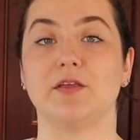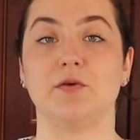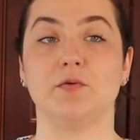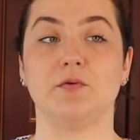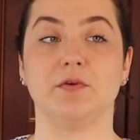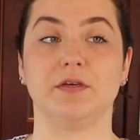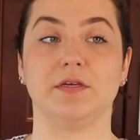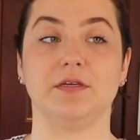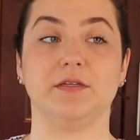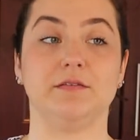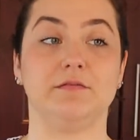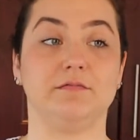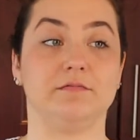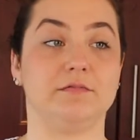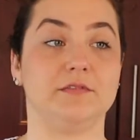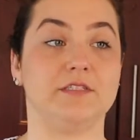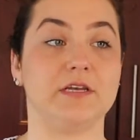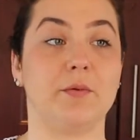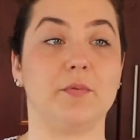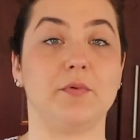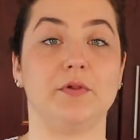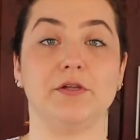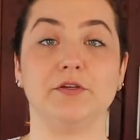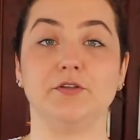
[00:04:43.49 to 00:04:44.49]
You can
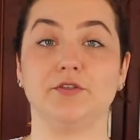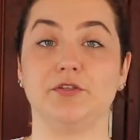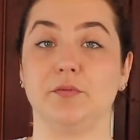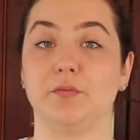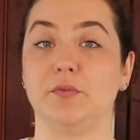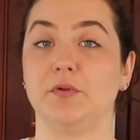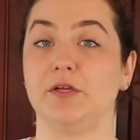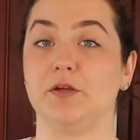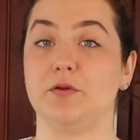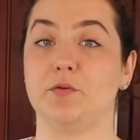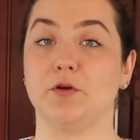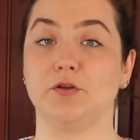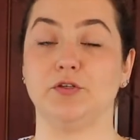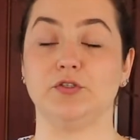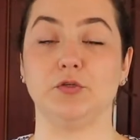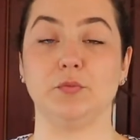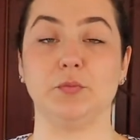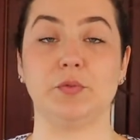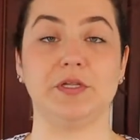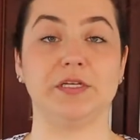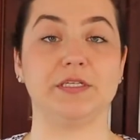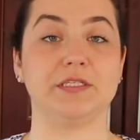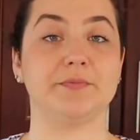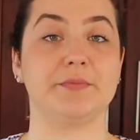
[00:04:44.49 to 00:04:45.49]
double it, triple it,
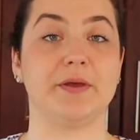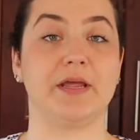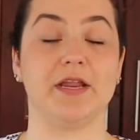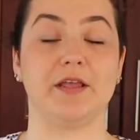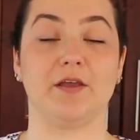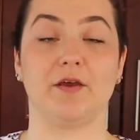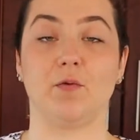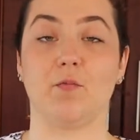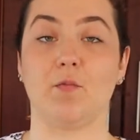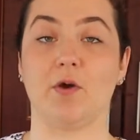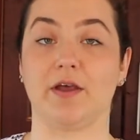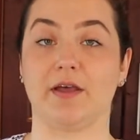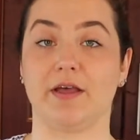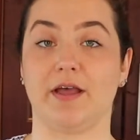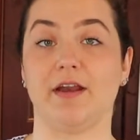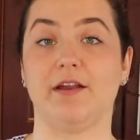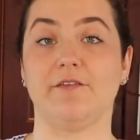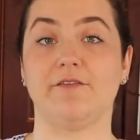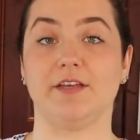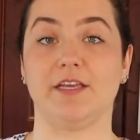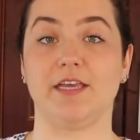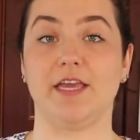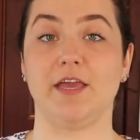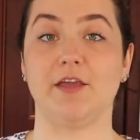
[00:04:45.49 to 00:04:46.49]
quadruple it depending on what kind
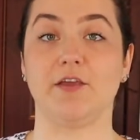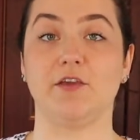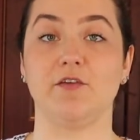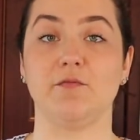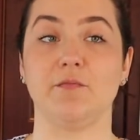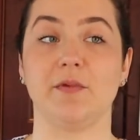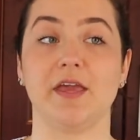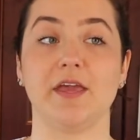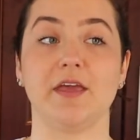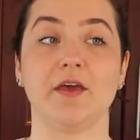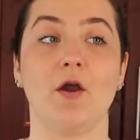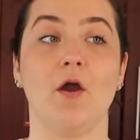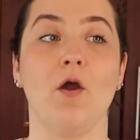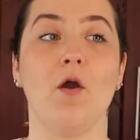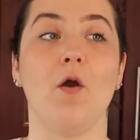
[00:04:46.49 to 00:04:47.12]
of a cake you make,